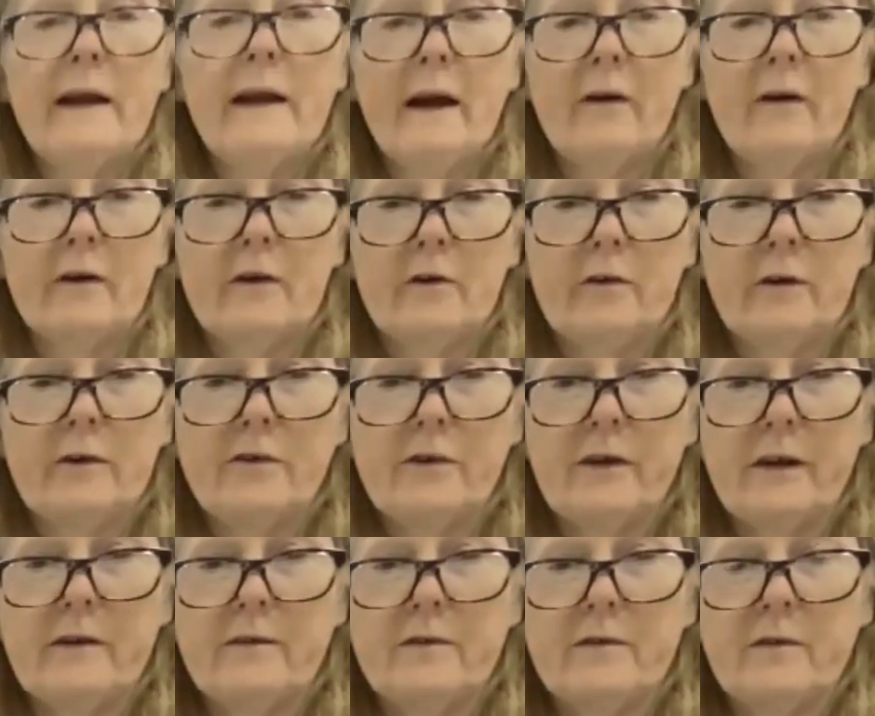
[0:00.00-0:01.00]

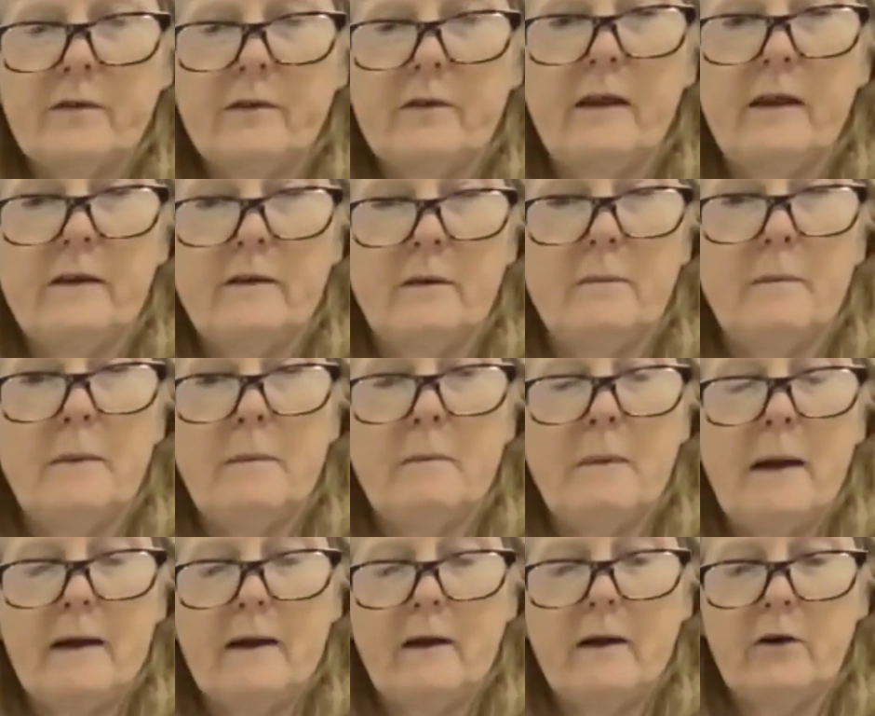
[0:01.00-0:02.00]
characteristics that to me
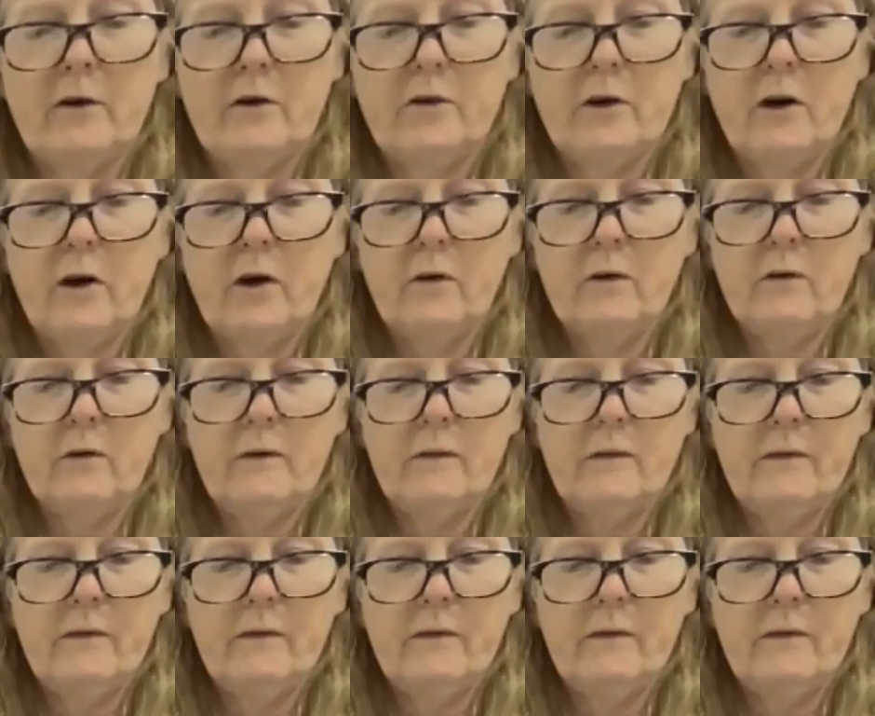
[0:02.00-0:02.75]
make a good coat.